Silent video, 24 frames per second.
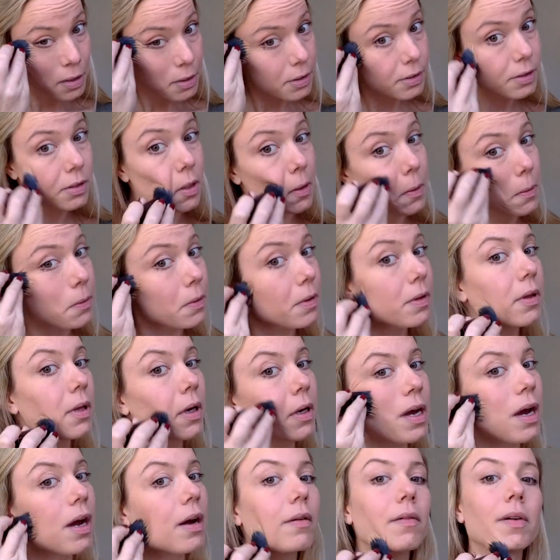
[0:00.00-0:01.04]
So the
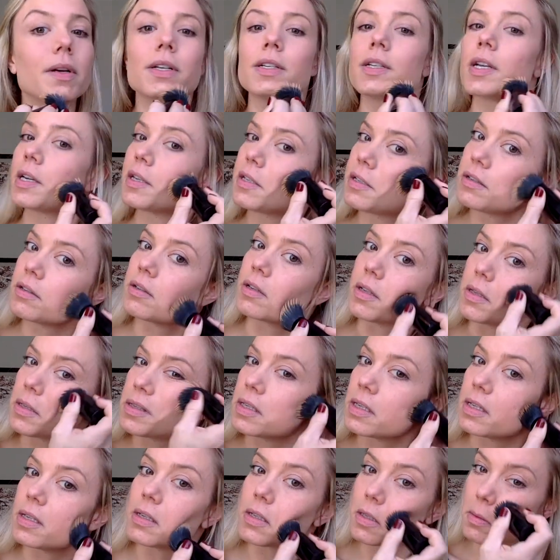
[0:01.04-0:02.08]
coverage, as you can
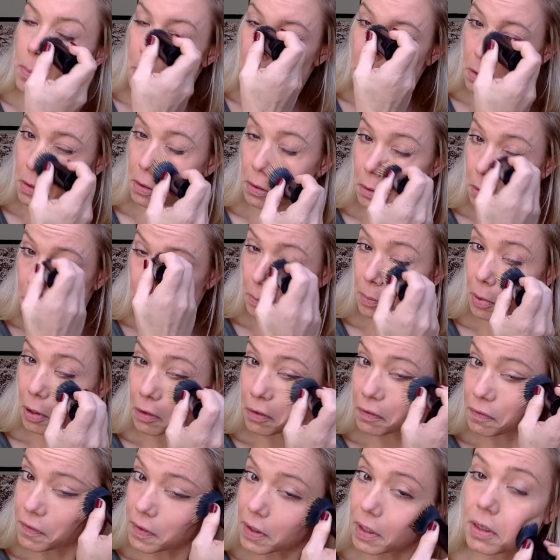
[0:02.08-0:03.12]
see, is basically
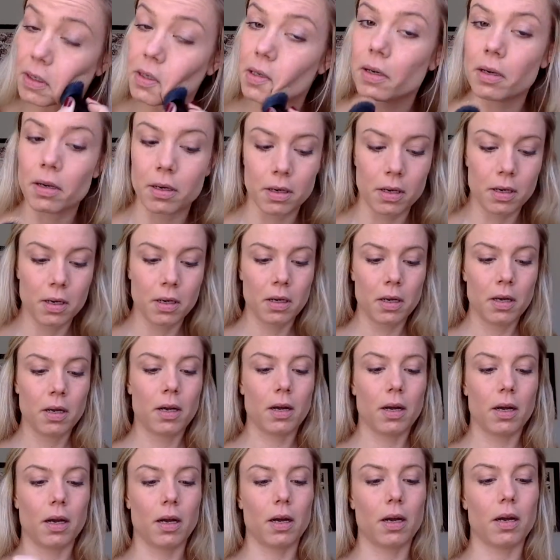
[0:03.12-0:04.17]
perfect.
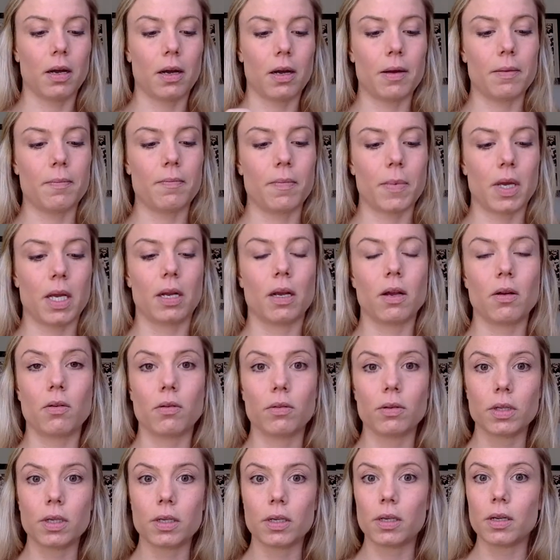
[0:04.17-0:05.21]
And I
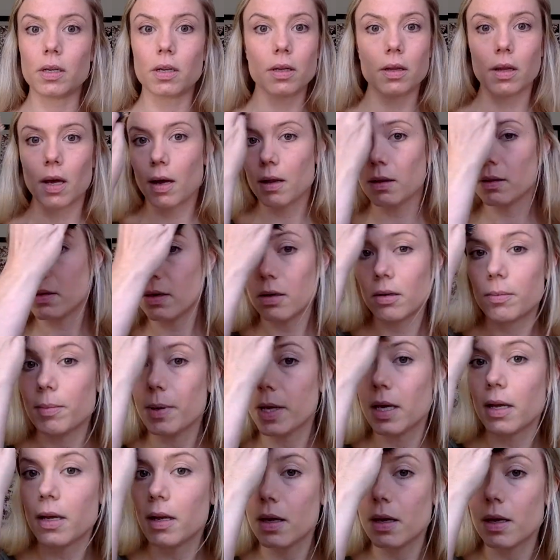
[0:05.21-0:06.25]
only needed that little
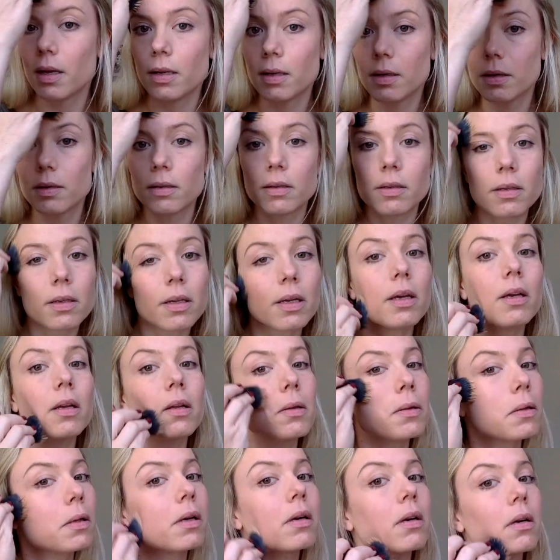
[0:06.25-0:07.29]
bit, and it
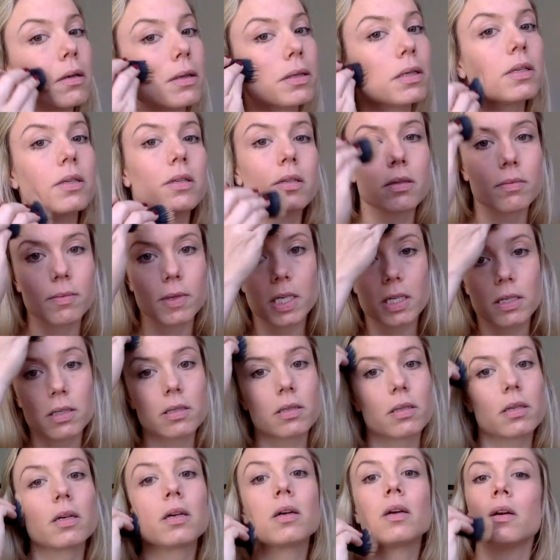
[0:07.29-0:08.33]
literally just
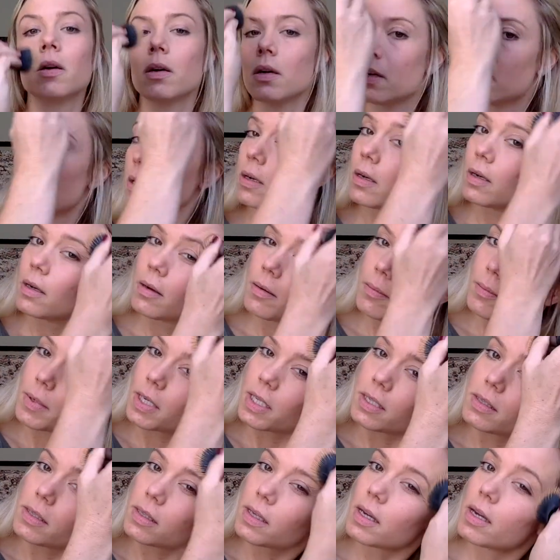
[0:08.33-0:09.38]
makes my
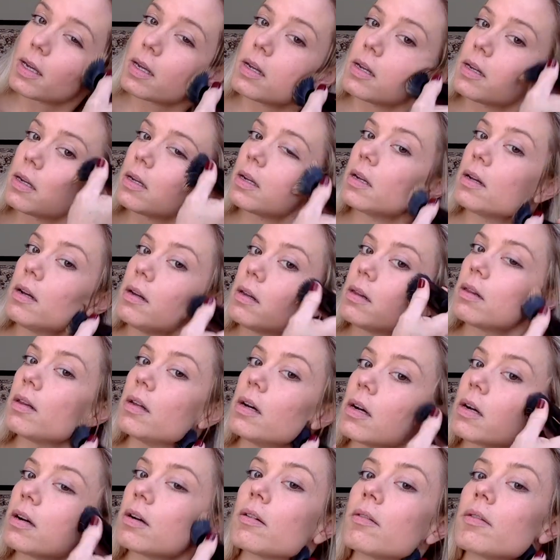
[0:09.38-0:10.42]
skin
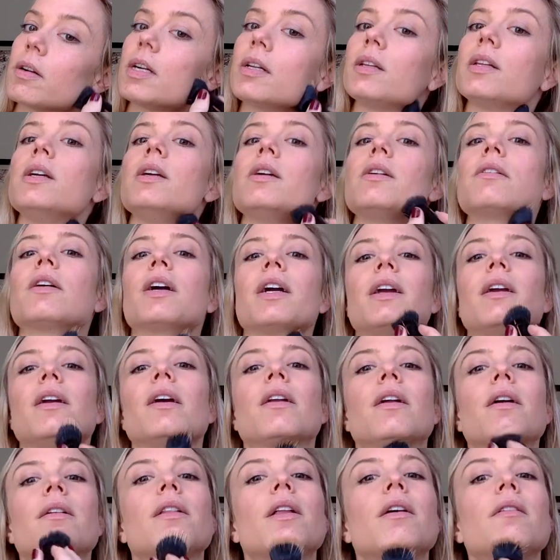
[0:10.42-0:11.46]
look really great.
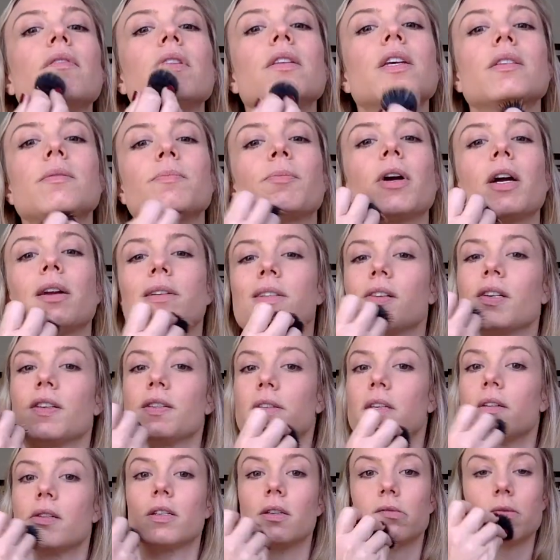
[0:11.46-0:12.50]
And I love this brush because
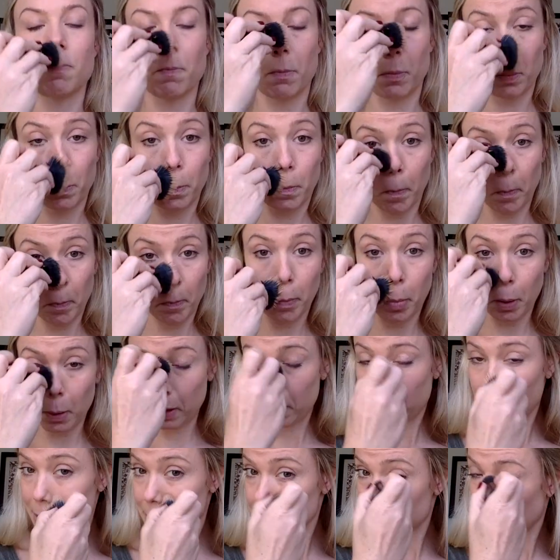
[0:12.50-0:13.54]
it just
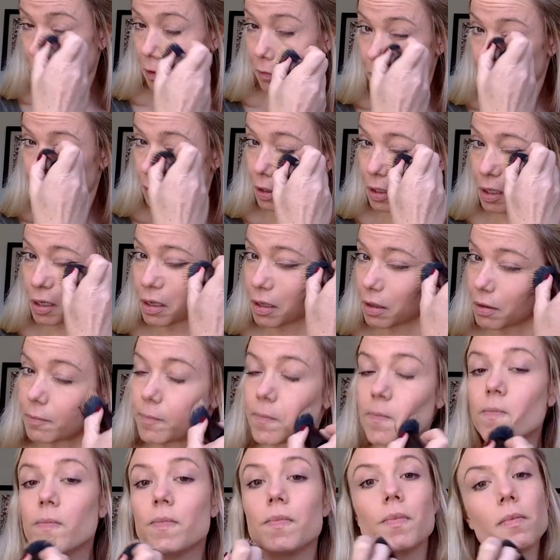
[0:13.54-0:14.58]
blends everything
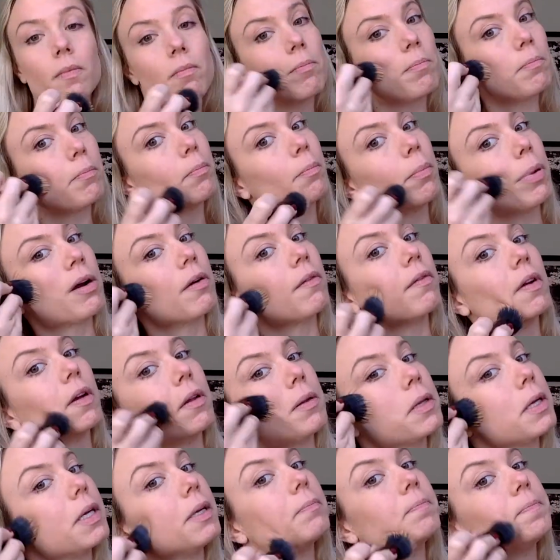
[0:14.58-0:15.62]

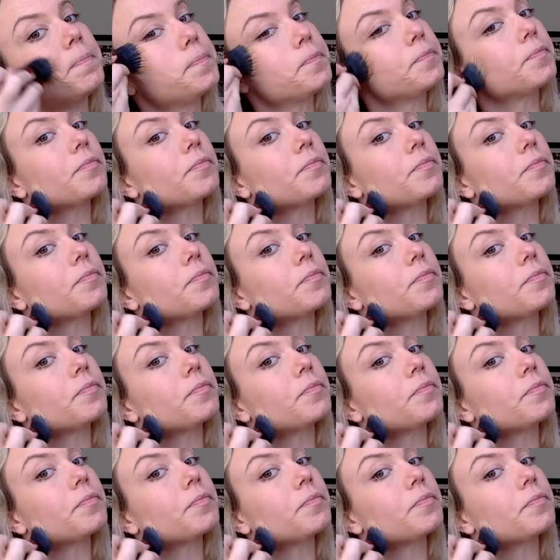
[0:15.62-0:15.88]
perfectly.